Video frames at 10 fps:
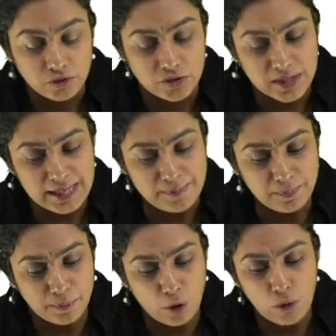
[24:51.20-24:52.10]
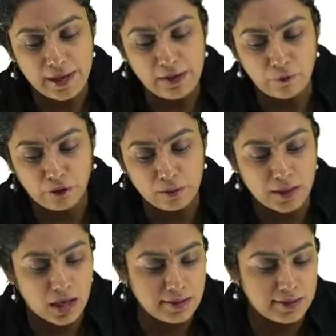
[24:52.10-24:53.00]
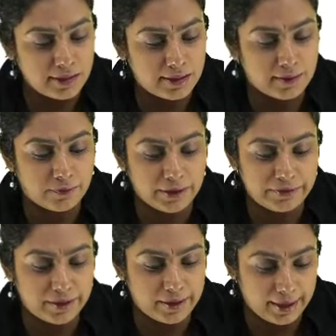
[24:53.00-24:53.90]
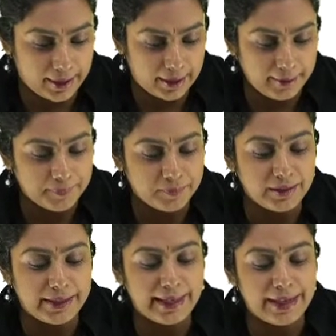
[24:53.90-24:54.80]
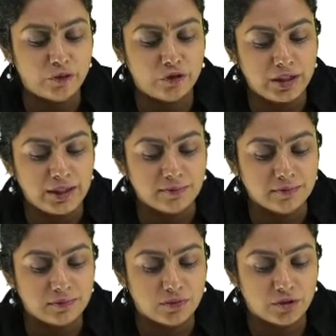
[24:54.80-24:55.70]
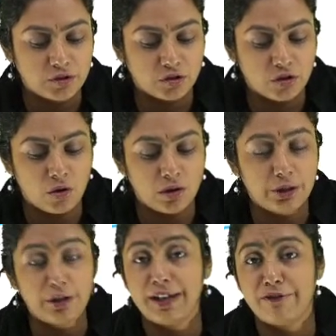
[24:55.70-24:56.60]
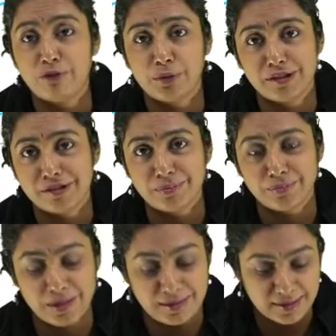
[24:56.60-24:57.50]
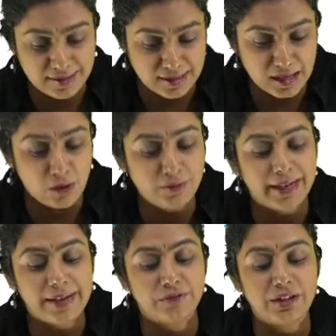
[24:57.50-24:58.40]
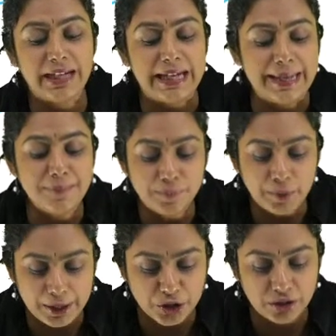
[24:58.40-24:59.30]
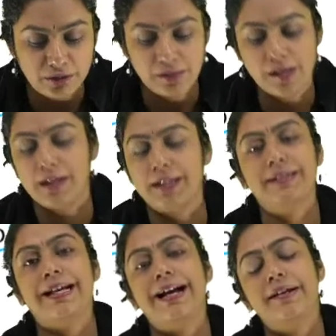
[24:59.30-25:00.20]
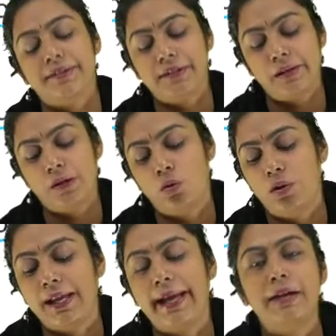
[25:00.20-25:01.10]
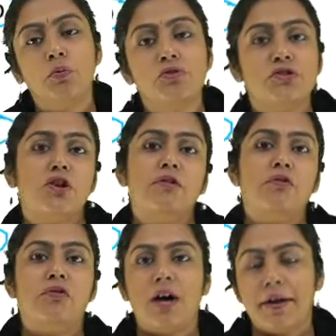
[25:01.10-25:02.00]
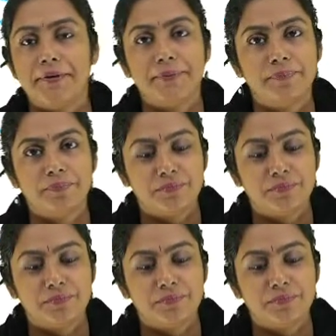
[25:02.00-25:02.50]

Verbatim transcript: The steam pouring from under her vivid hair gave the. this is all you're left with and that's a noun, gave the impression that her whole head was on fire.